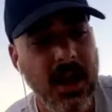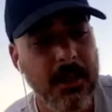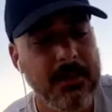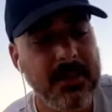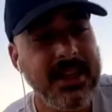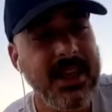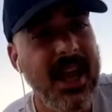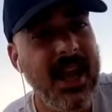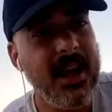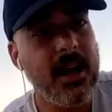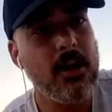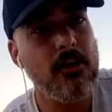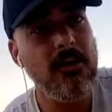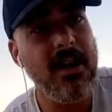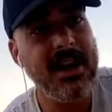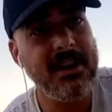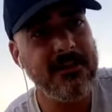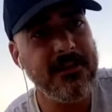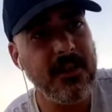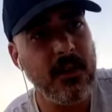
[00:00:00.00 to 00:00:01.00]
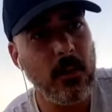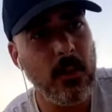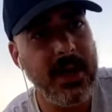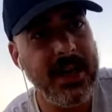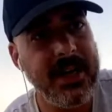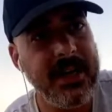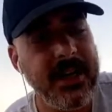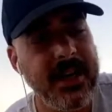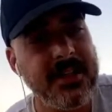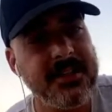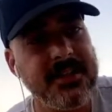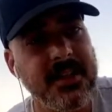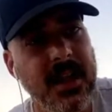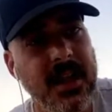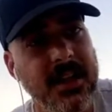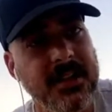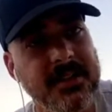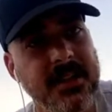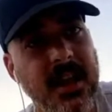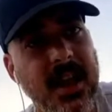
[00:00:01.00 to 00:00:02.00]
Yeah, great for the win.
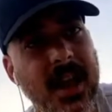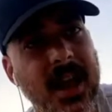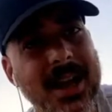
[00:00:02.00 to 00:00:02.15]
It's a